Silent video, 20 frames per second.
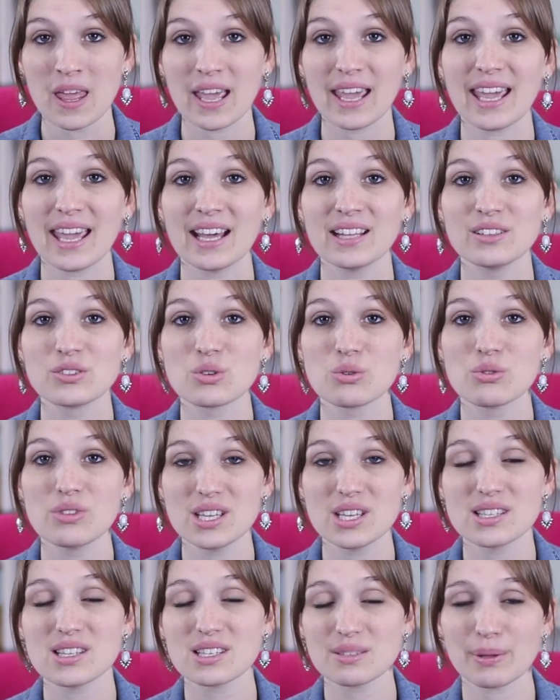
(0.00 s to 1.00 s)
And so
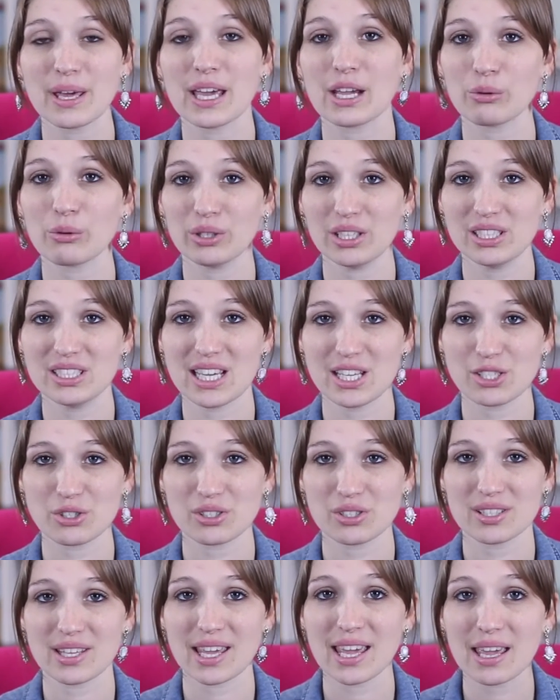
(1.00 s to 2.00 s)
this is playing a really
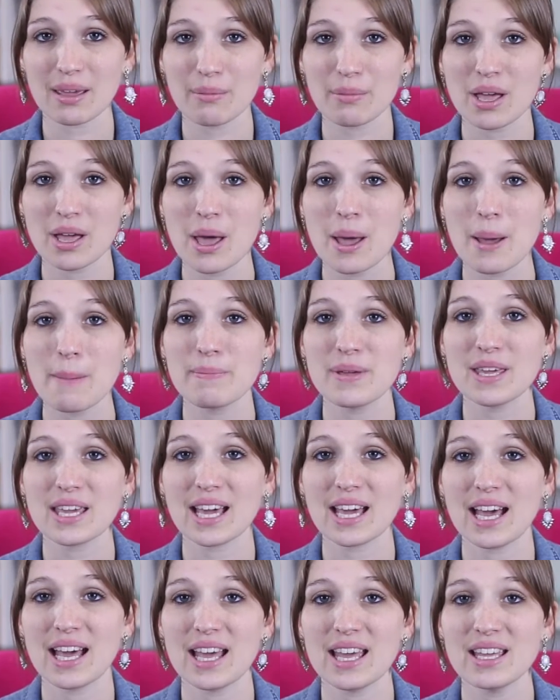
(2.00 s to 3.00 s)
dangerous game
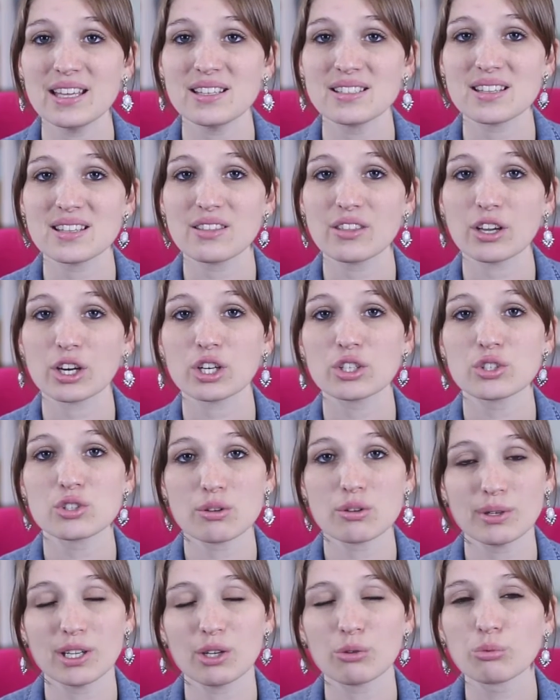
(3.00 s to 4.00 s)
because there are
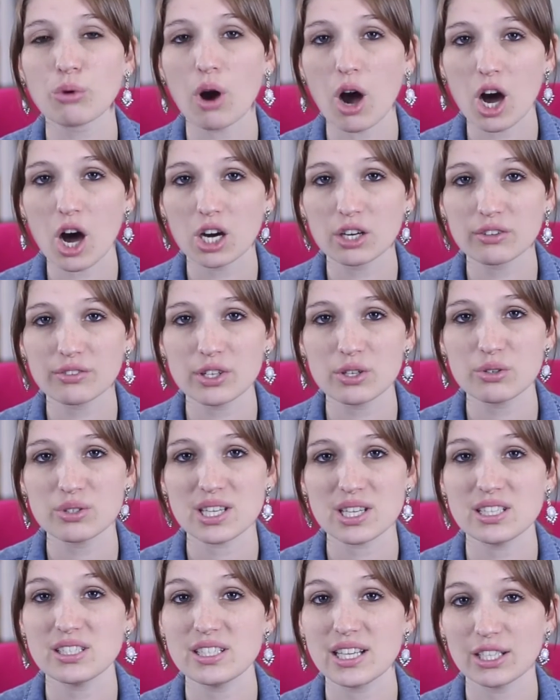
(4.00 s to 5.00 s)
so many wrong views
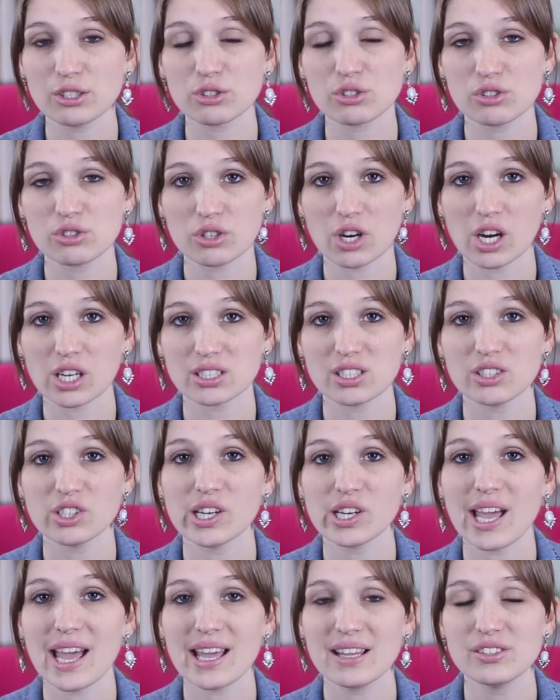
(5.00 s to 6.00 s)
and dangerous
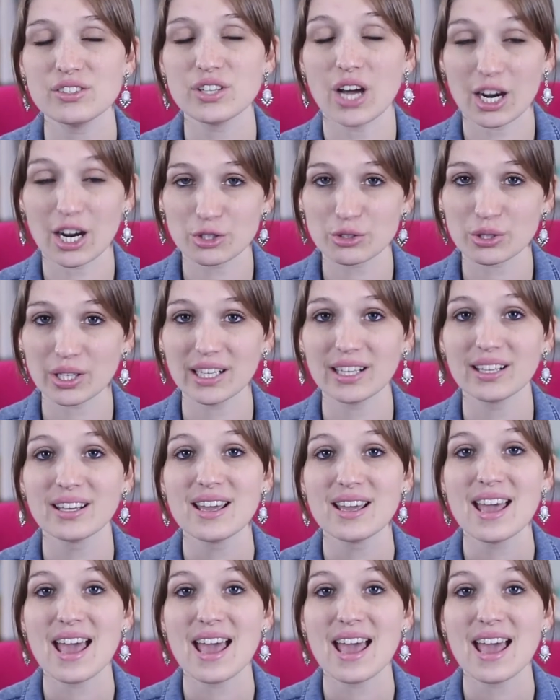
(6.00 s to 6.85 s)
doctrine